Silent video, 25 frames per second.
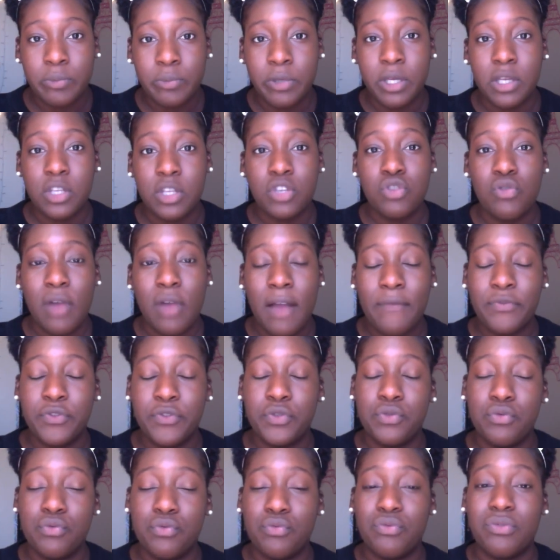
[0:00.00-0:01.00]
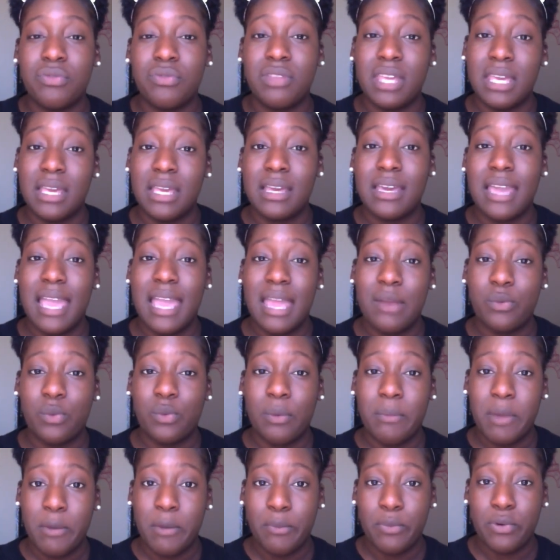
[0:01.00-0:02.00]
but you have to think and
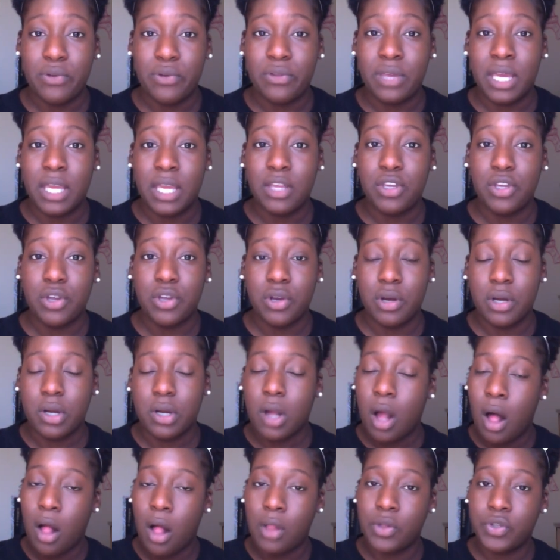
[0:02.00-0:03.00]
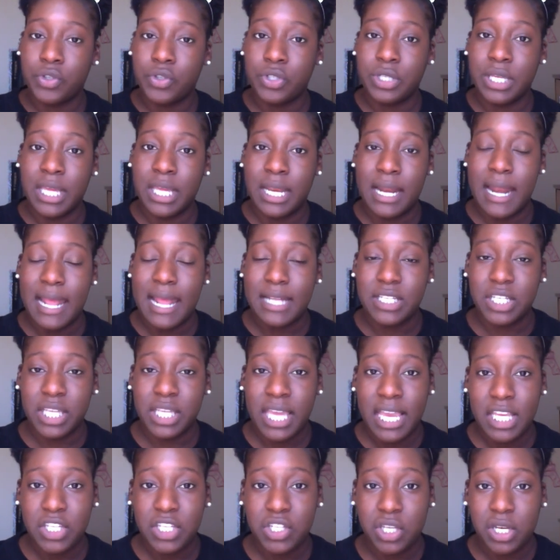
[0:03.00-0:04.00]
remember that you're in college to get an
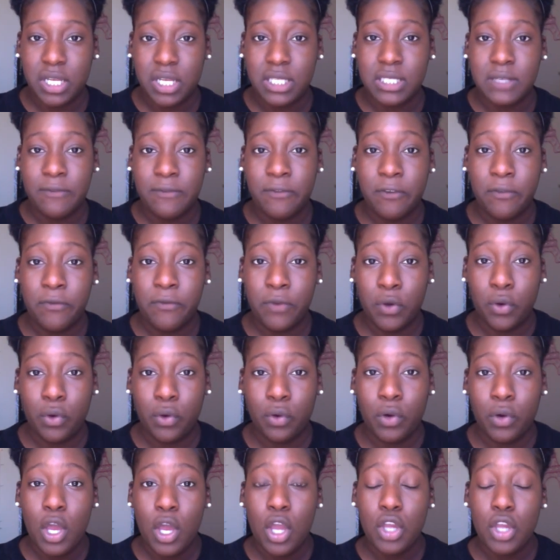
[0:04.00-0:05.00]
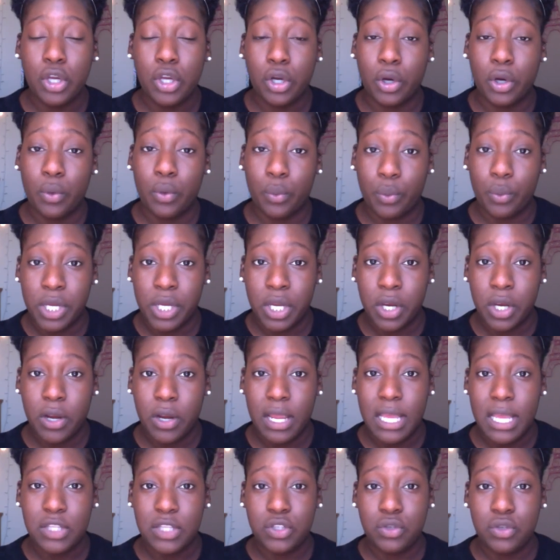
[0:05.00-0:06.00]
education and to fulfill your
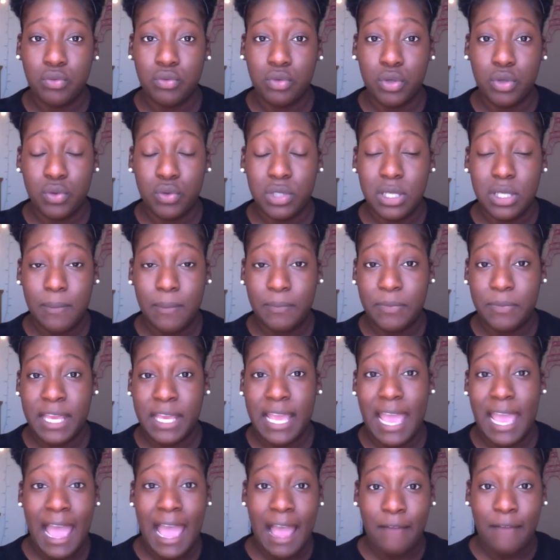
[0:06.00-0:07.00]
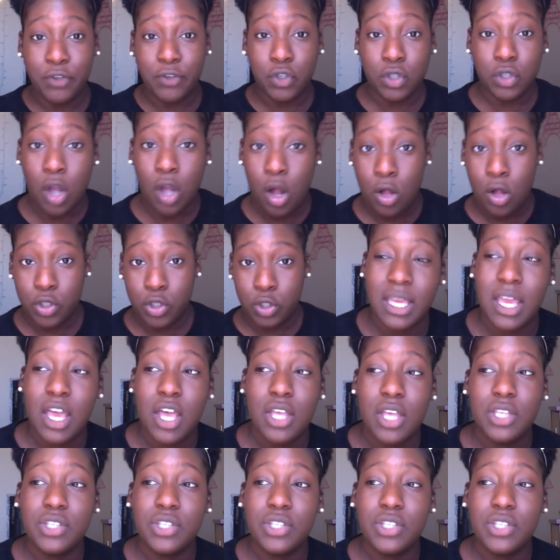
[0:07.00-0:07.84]
career and to do something after college.